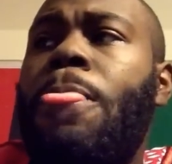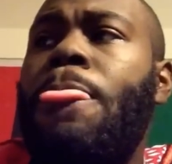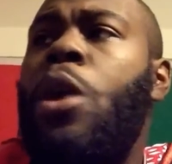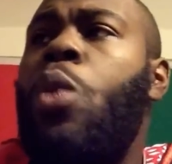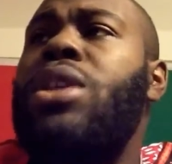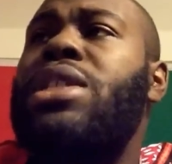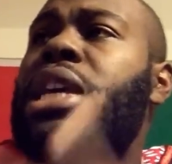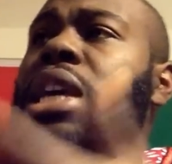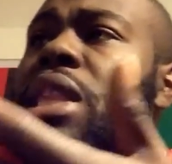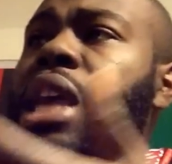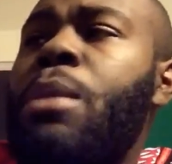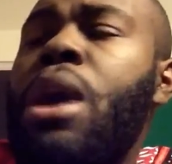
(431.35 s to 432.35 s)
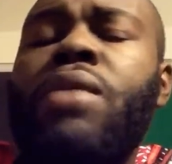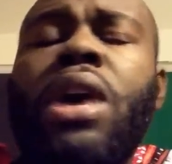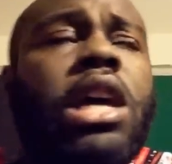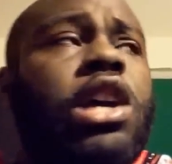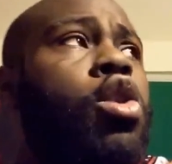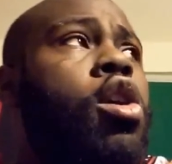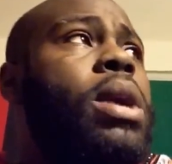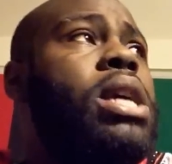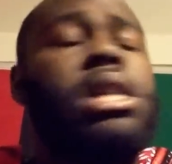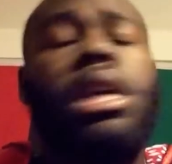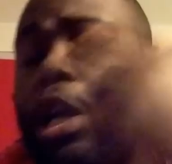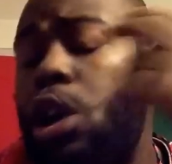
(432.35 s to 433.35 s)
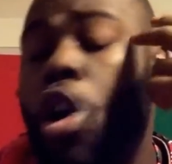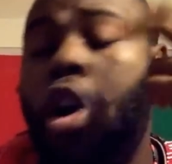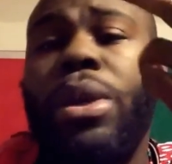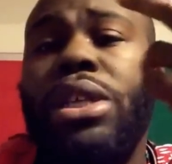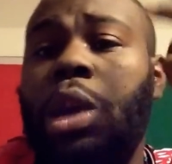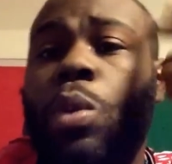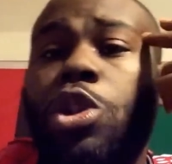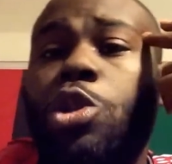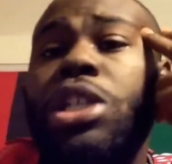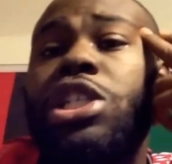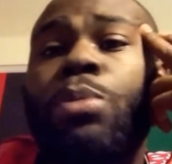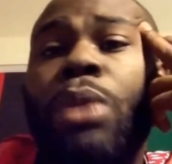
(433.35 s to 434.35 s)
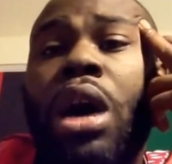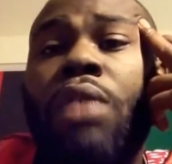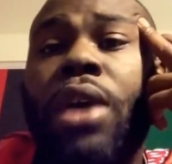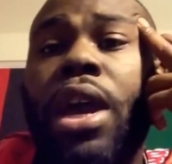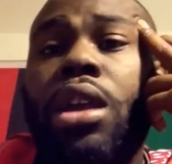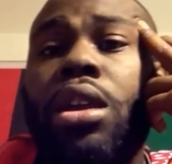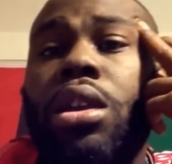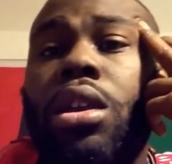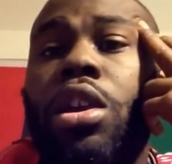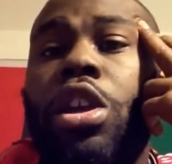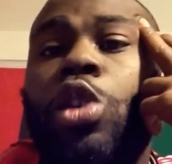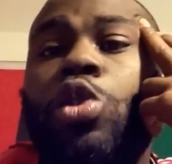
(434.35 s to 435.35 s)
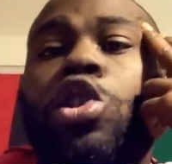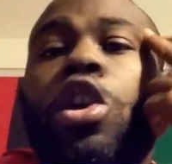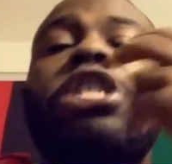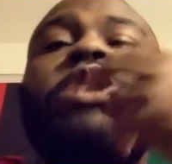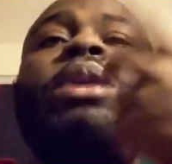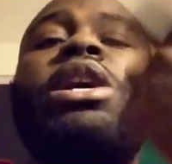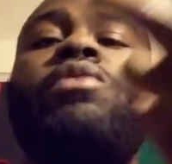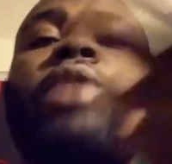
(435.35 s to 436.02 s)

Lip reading: And once they get their mind right, like I always say, once you get your mind right, you'll start speaking